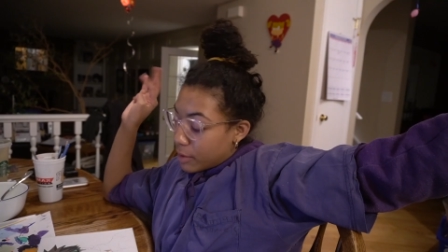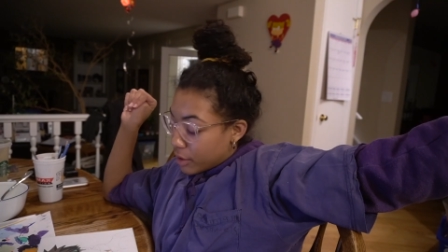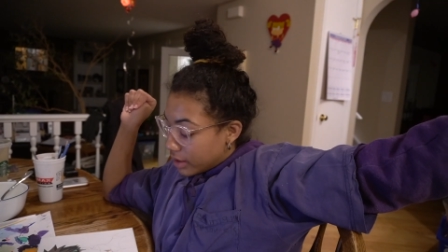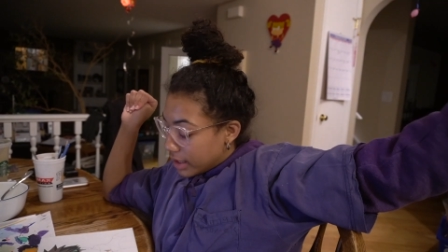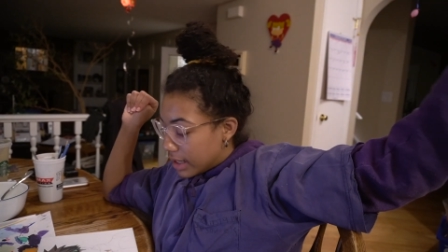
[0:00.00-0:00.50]

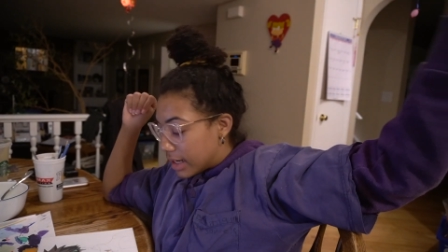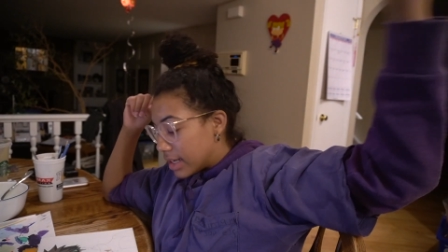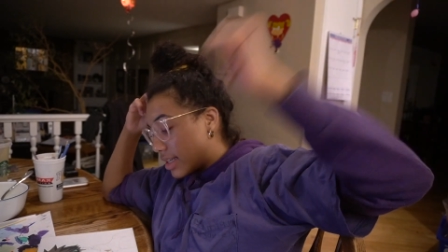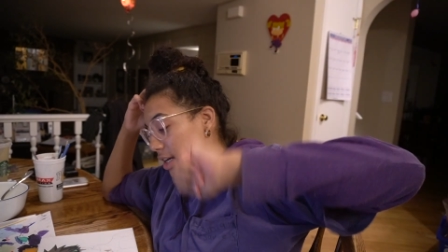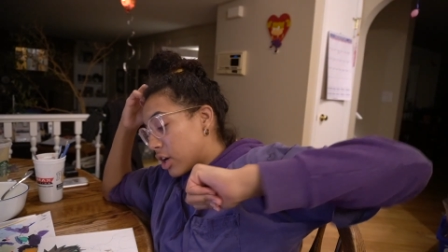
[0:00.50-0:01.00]
currently
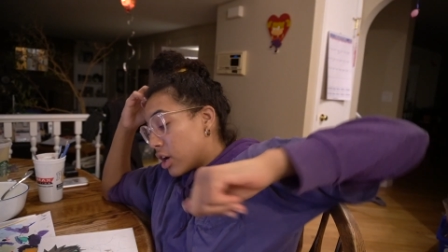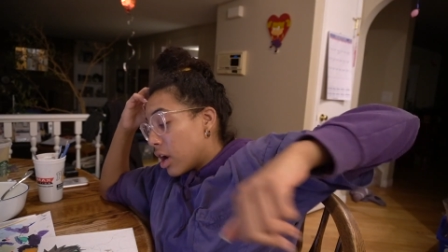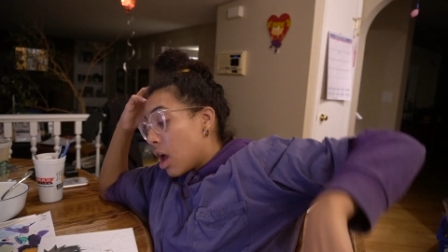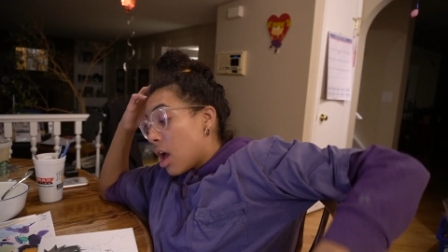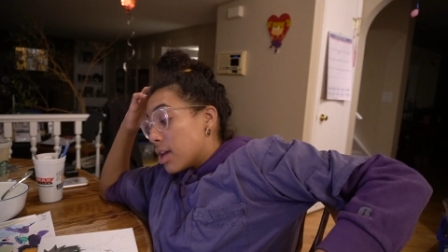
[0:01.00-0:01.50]
eating dinner.
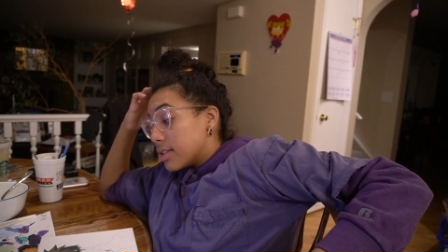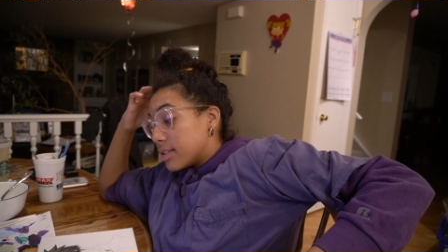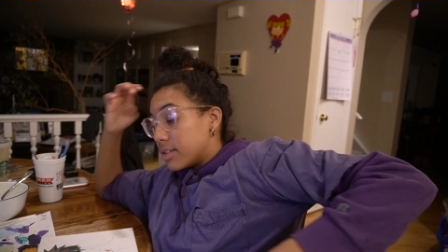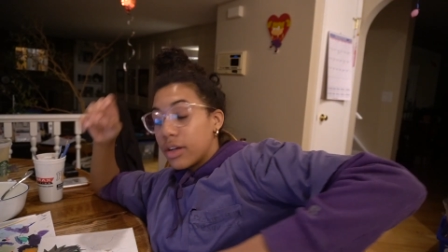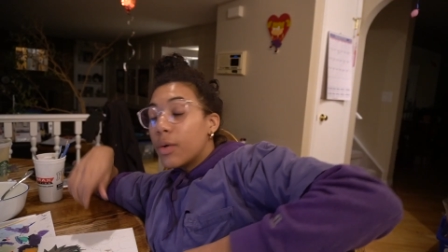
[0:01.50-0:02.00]

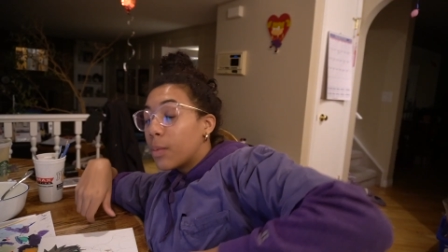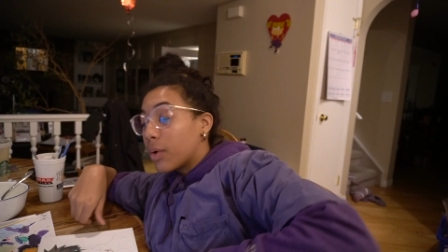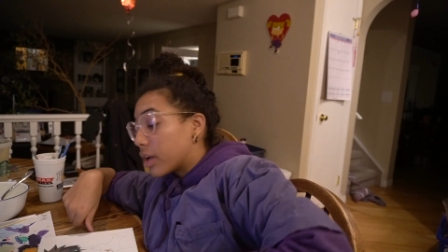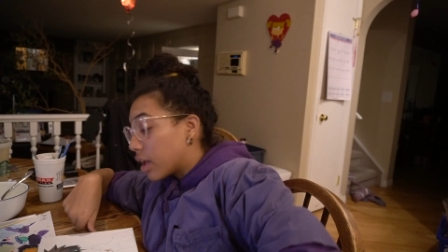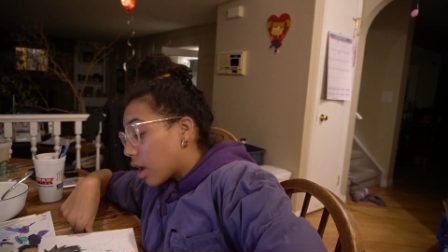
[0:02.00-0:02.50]
still
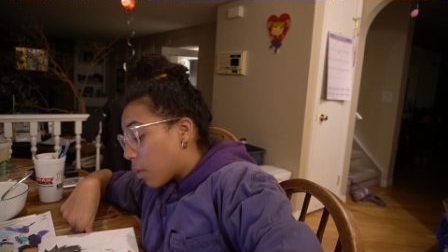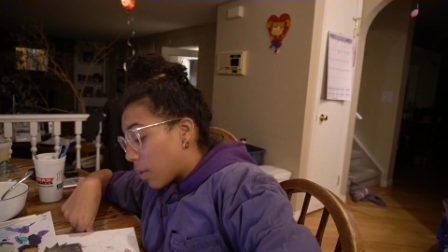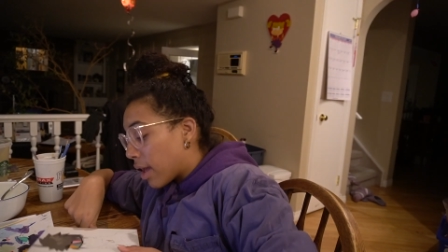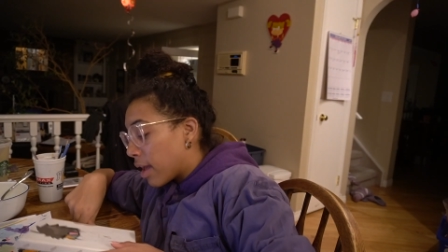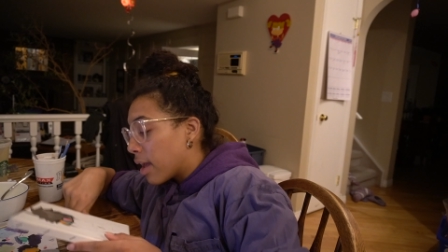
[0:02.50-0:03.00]
working
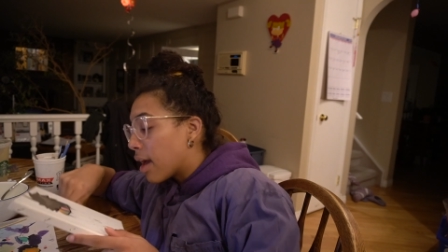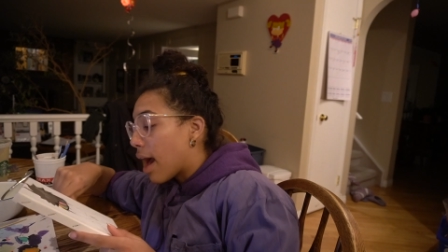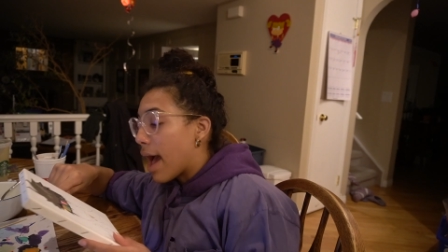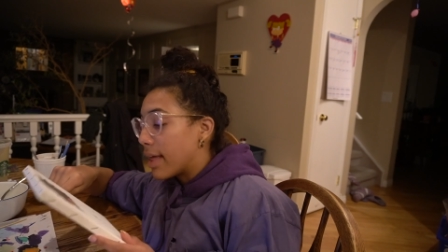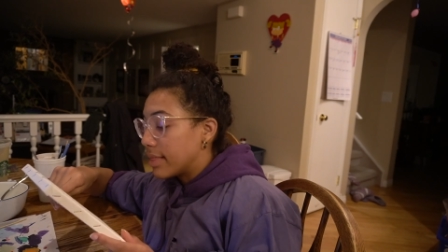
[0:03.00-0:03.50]
away
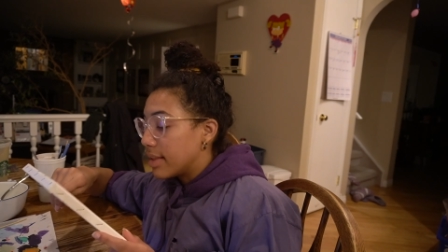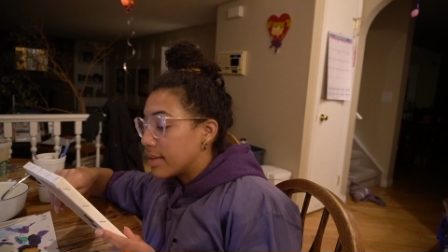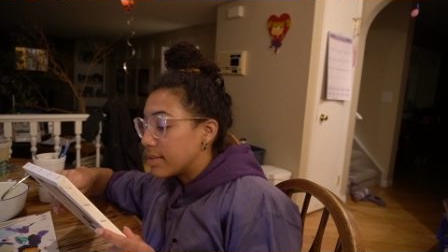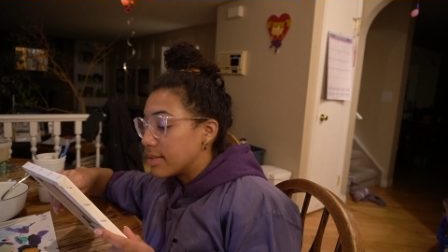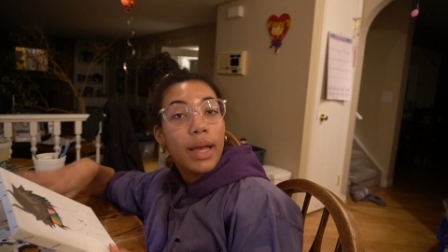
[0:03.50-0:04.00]
at
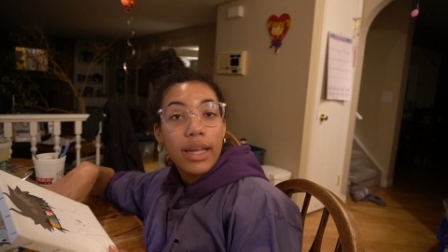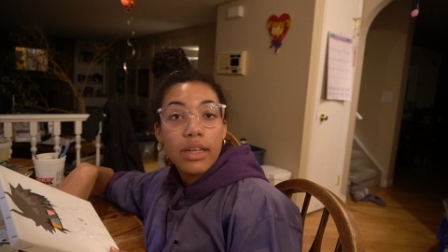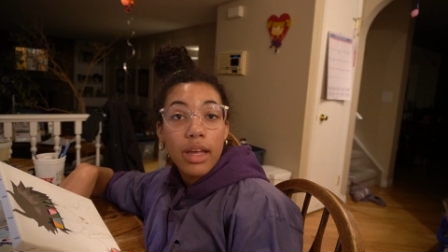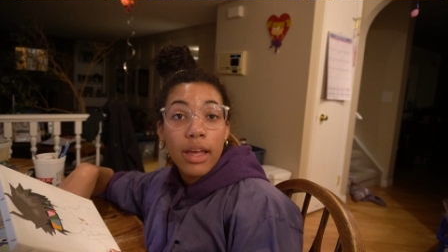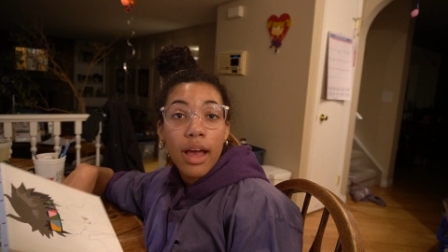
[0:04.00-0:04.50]
this
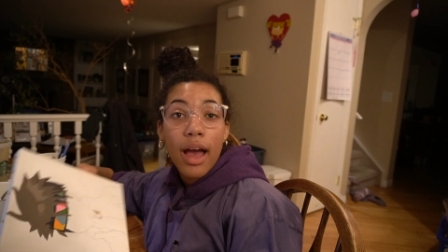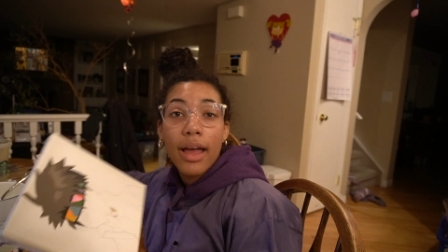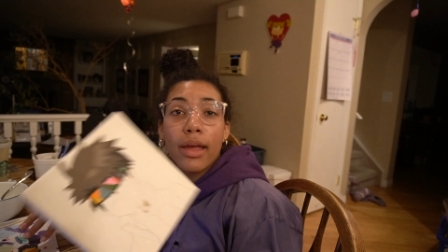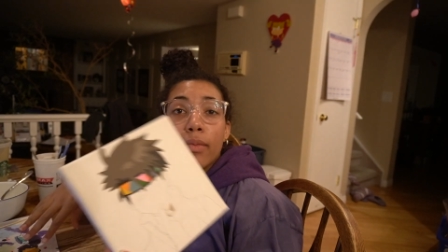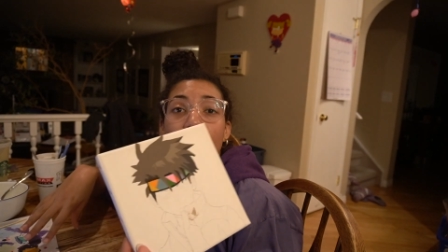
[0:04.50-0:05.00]
painting.
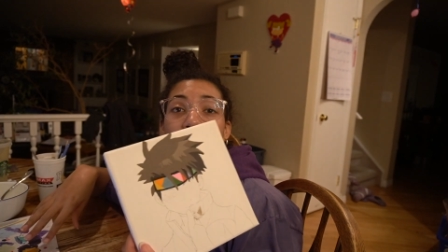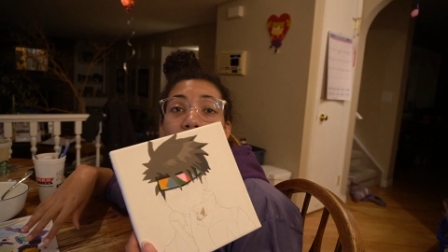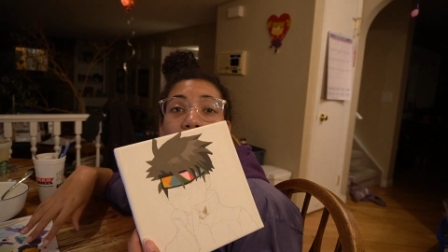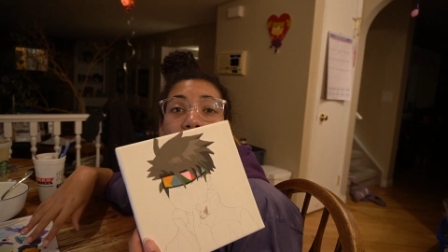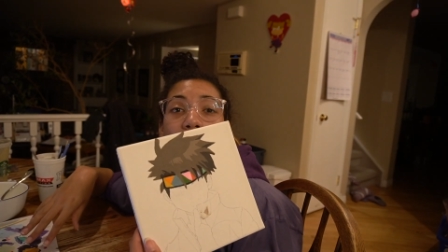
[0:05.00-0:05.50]
I
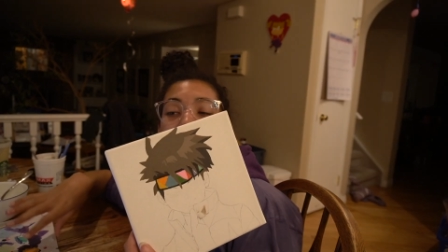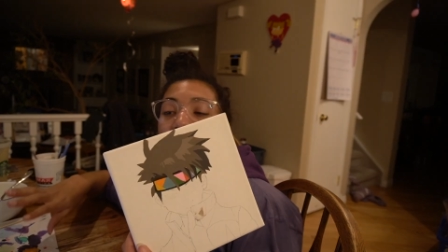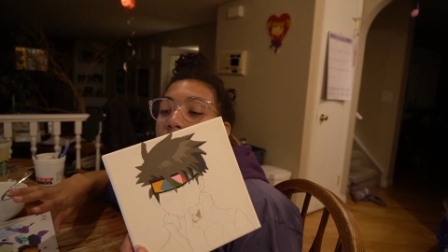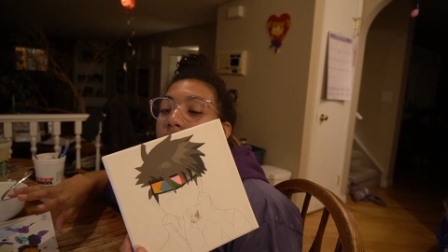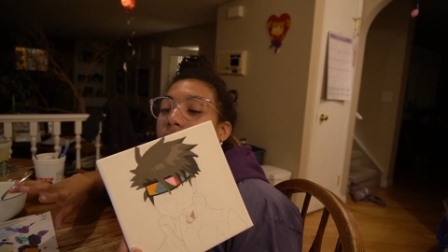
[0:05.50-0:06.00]
really
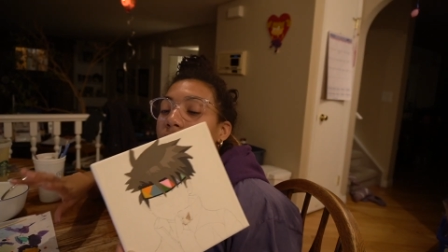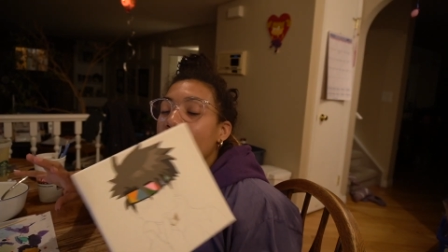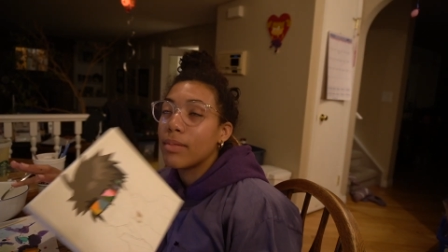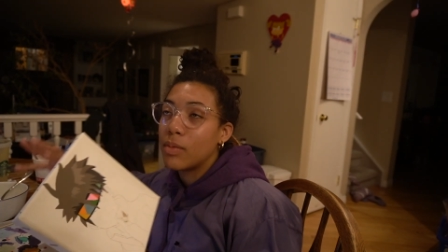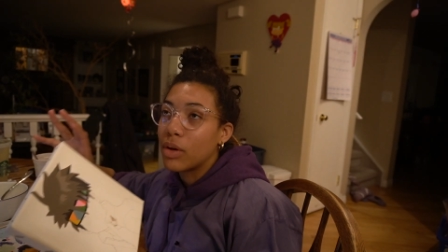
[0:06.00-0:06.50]
feel like
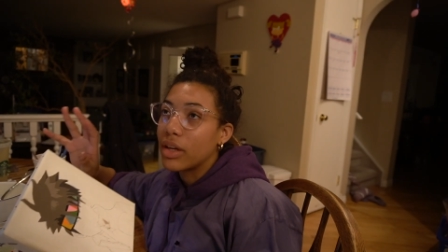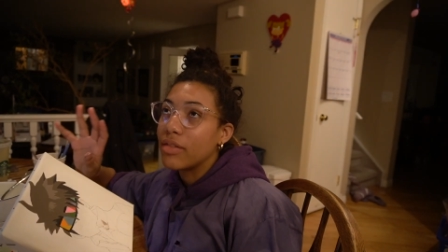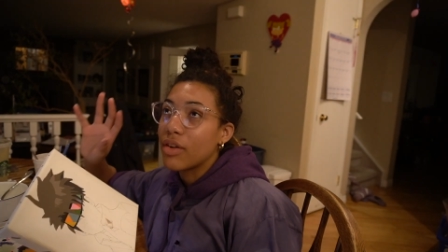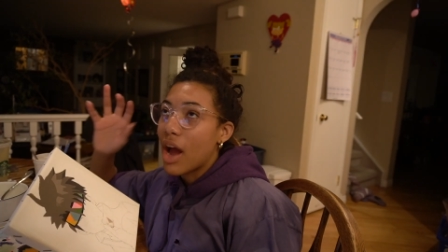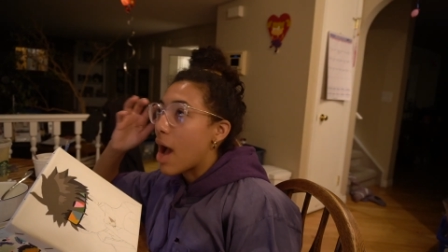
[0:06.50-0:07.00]
I've been working
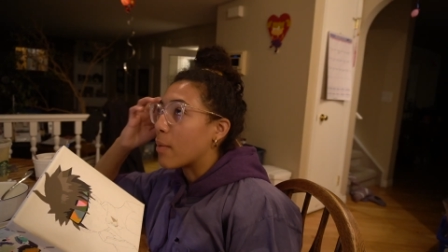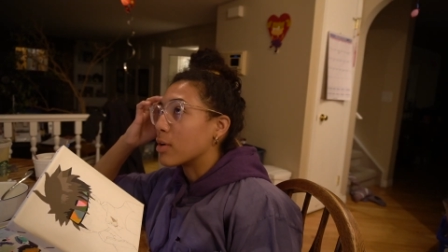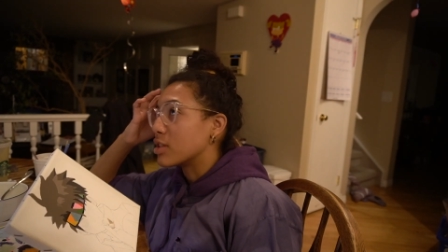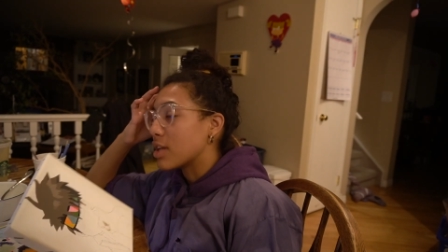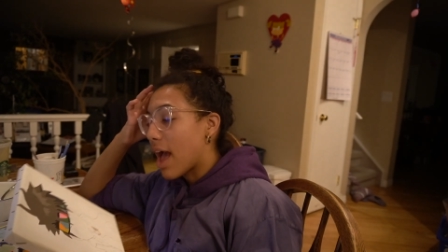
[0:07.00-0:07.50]
for
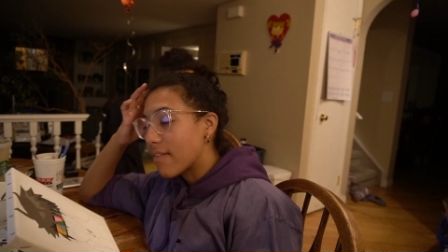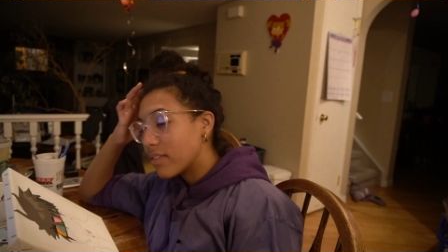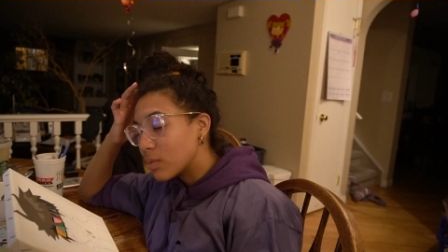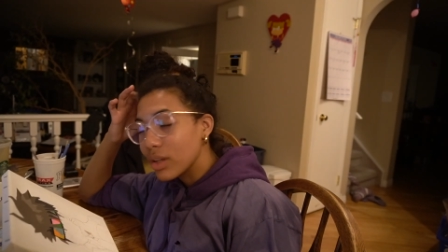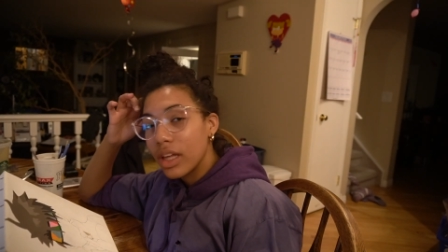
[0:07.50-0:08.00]
hours,
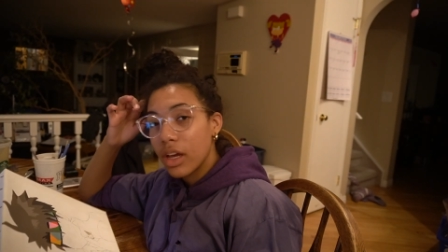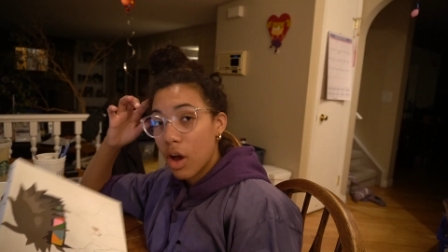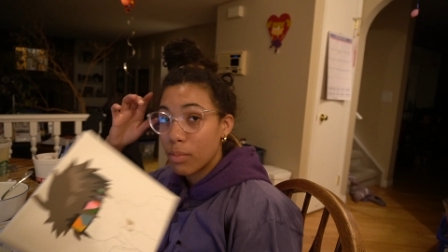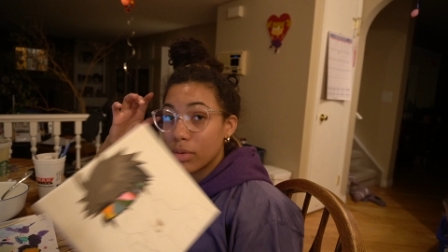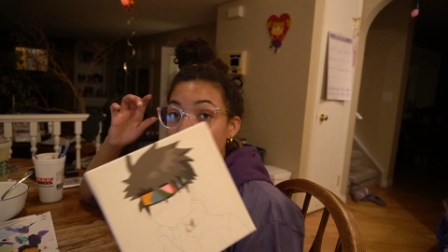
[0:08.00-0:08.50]
haven't really
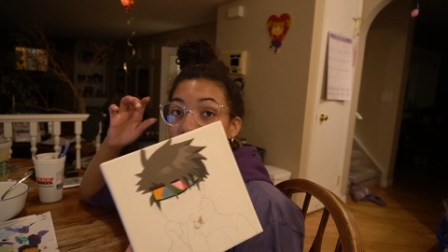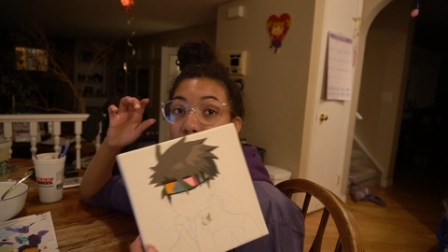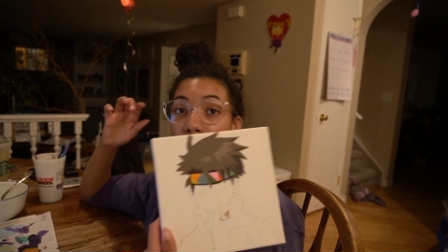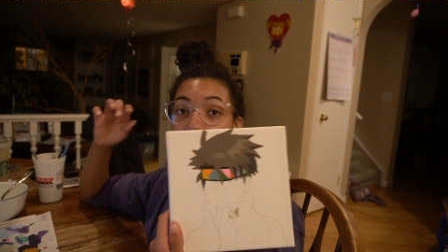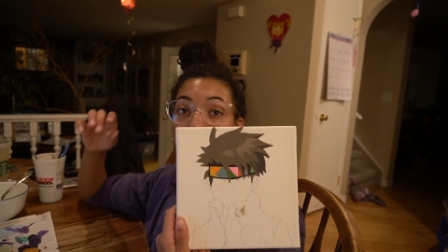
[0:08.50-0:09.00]
accomplished
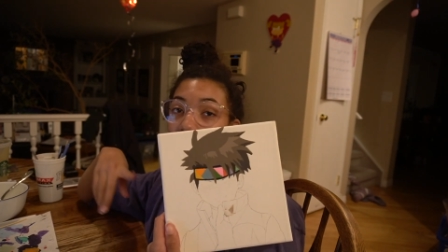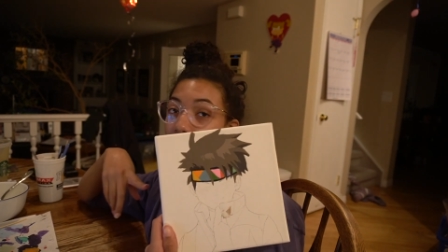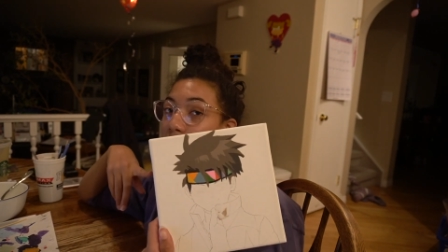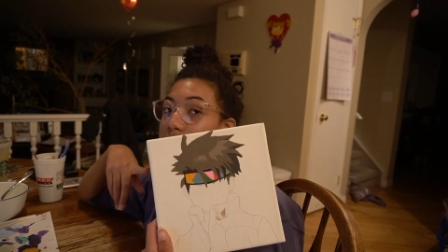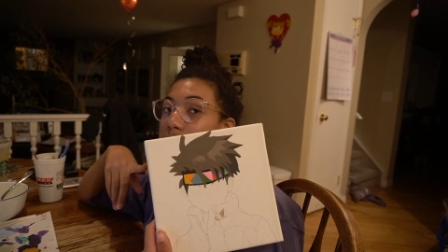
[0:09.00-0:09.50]
much. Getting